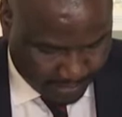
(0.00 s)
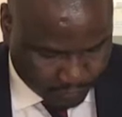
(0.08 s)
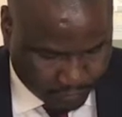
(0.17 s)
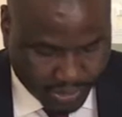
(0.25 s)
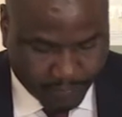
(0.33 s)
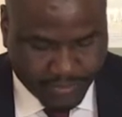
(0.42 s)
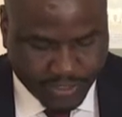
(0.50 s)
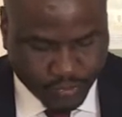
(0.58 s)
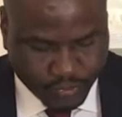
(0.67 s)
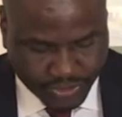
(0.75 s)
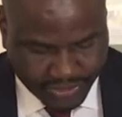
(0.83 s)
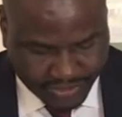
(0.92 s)
to help the
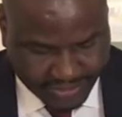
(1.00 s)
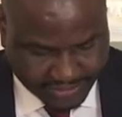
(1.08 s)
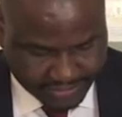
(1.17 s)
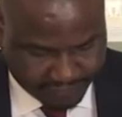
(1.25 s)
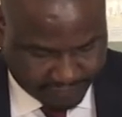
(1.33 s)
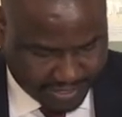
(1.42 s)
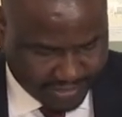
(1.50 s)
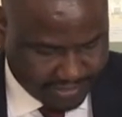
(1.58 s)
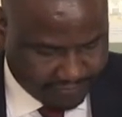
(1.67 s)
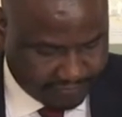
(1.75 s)
new generation find their